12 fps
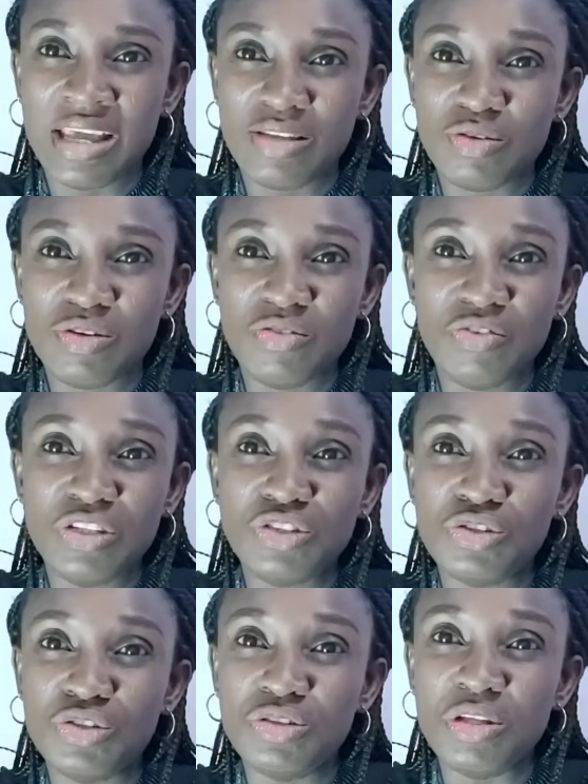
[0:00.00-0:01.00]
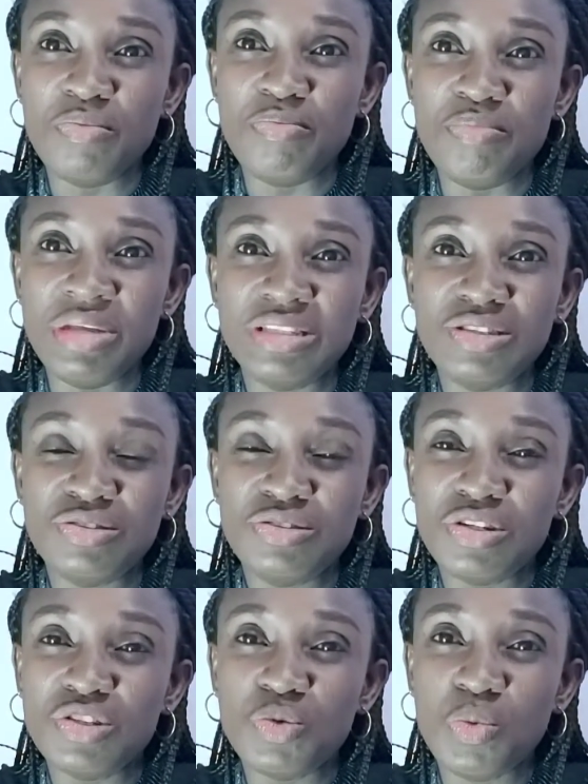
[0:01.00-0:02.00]
to reveal to you the
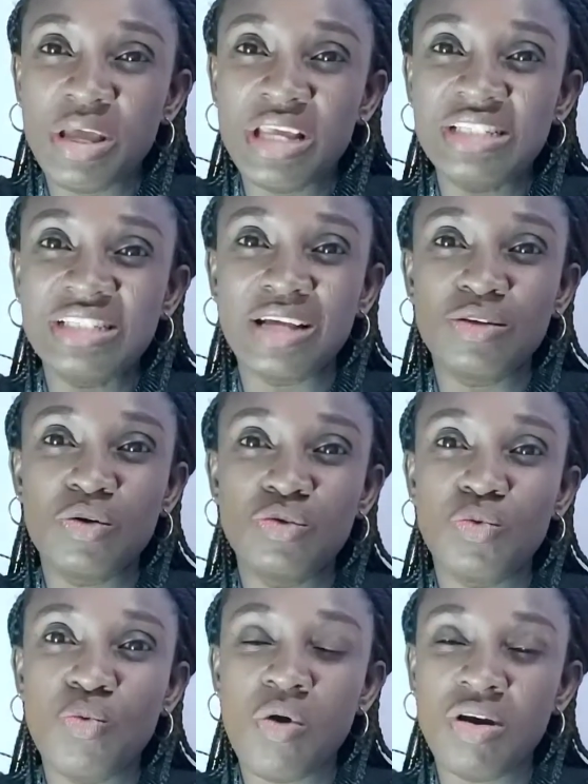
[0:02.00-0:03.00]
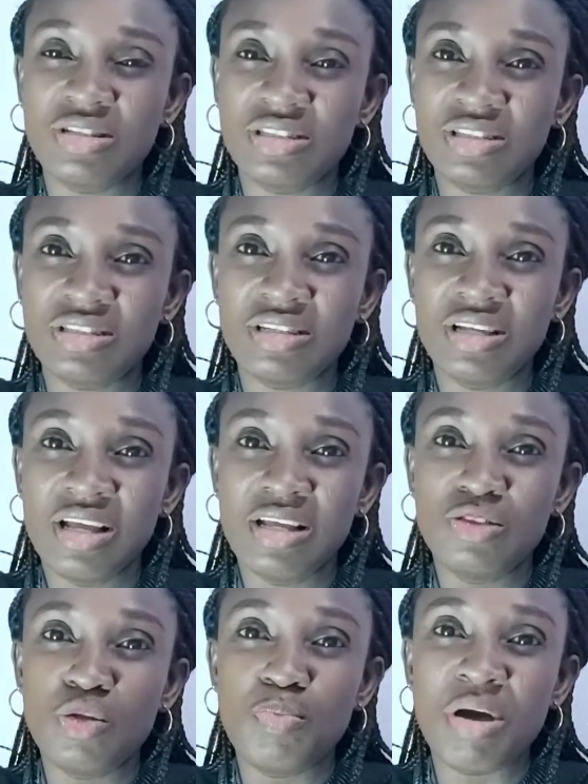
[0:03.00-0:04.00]
mysterious ways that God works
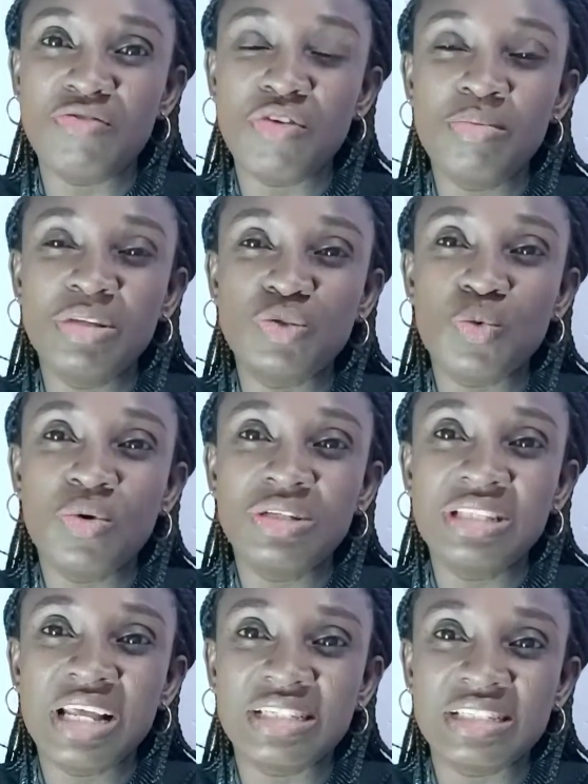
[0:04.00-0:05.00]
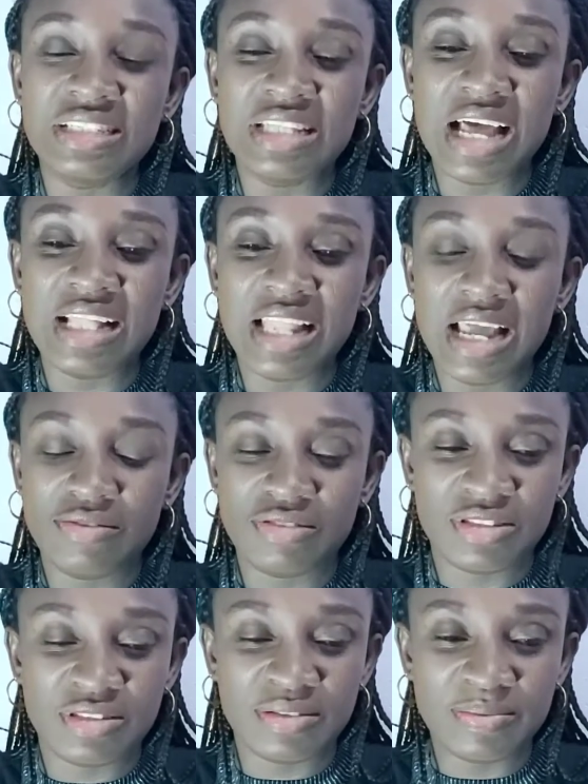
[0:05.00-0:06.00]
to perform His wonders in our
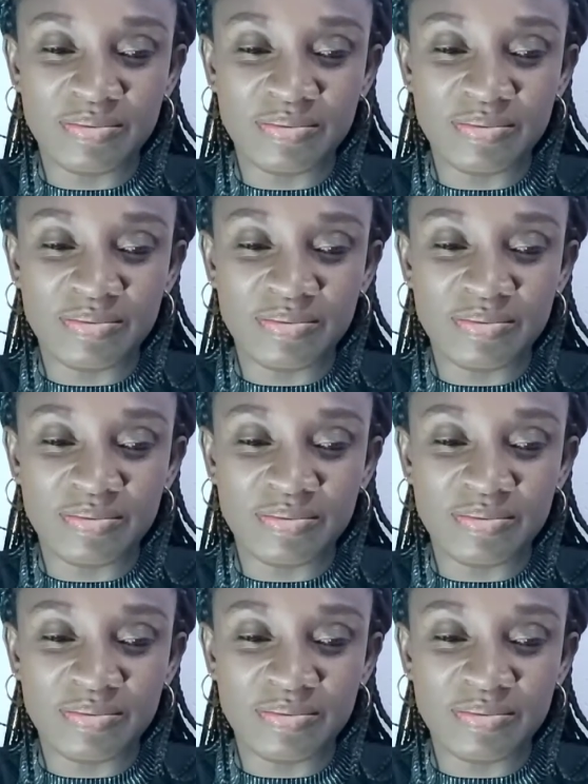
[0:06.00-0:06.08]
lives.